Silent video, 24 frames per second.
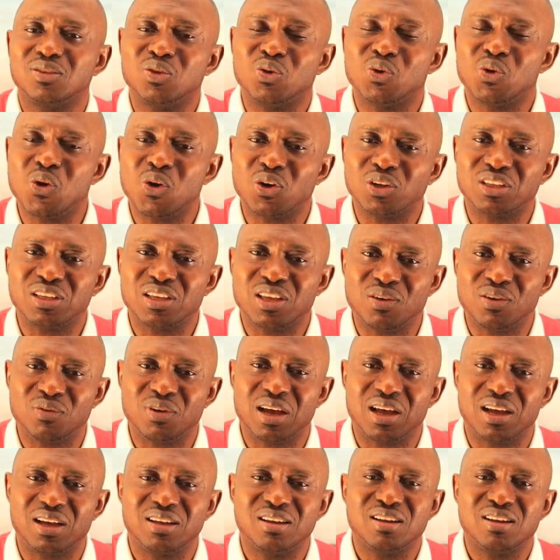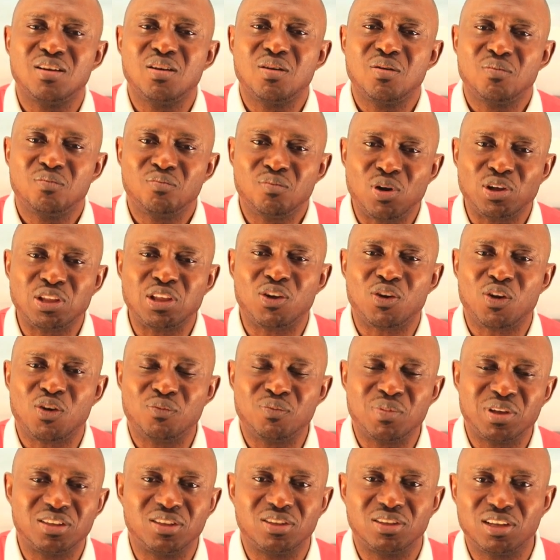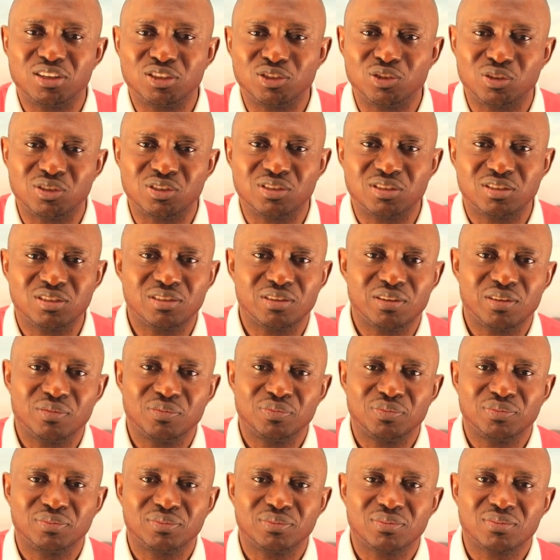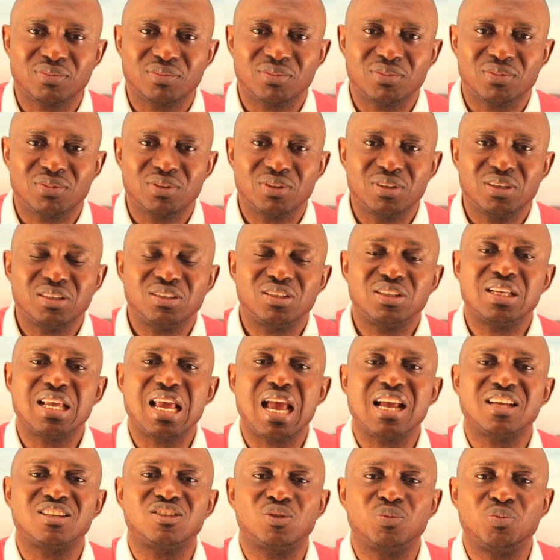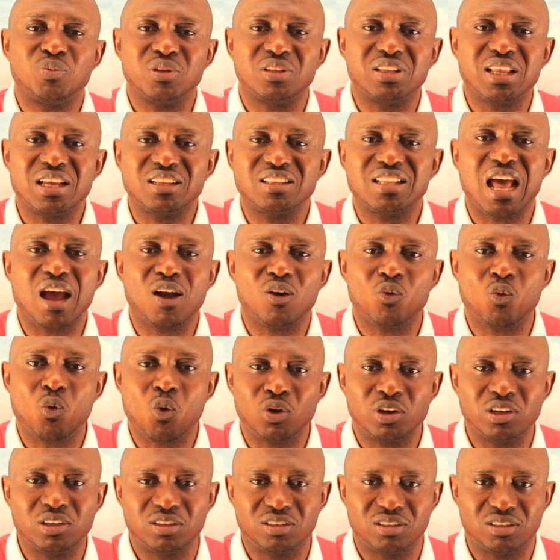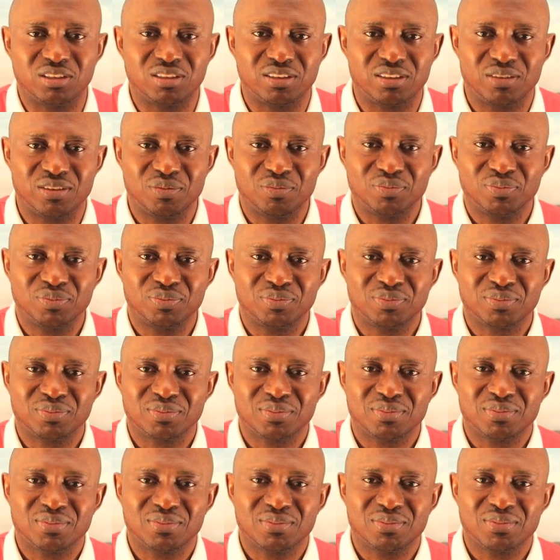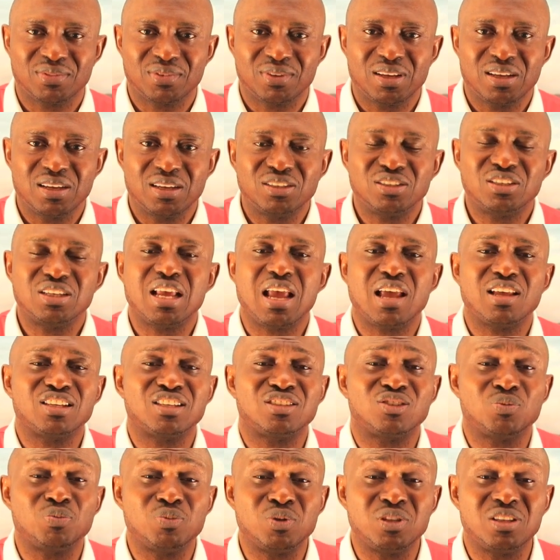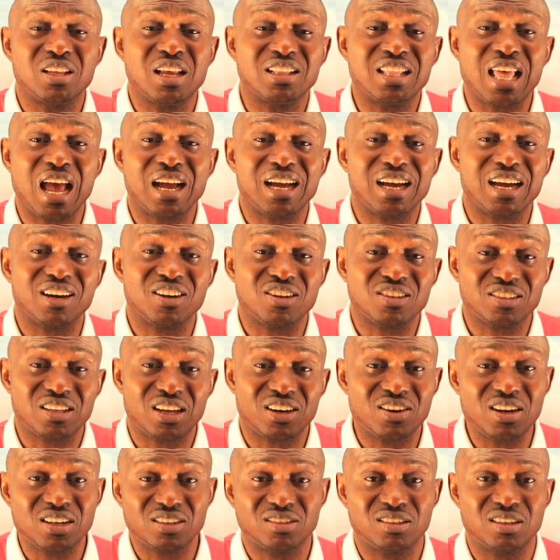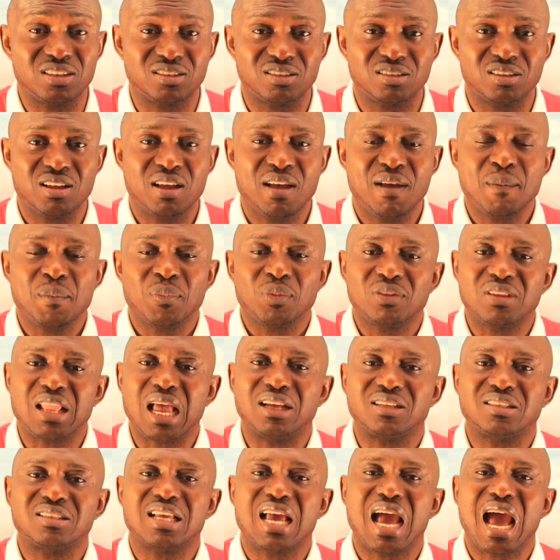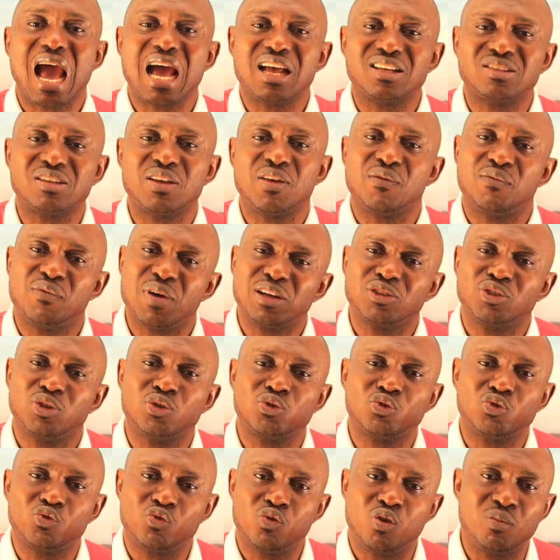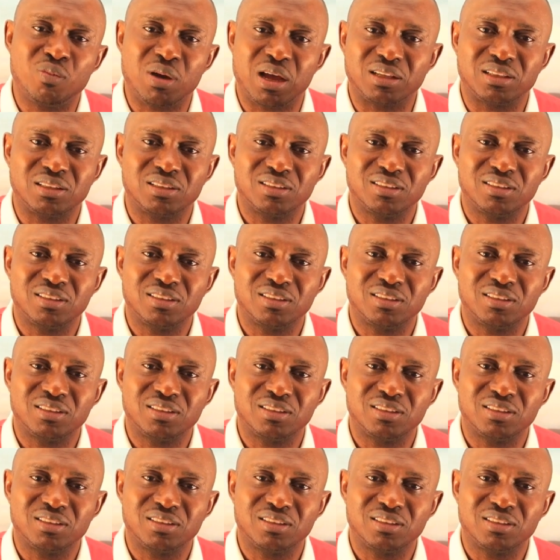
the God giver, mother of many nations? She exhibited that quality. She exhibited that characteristics that as a virtuous woman,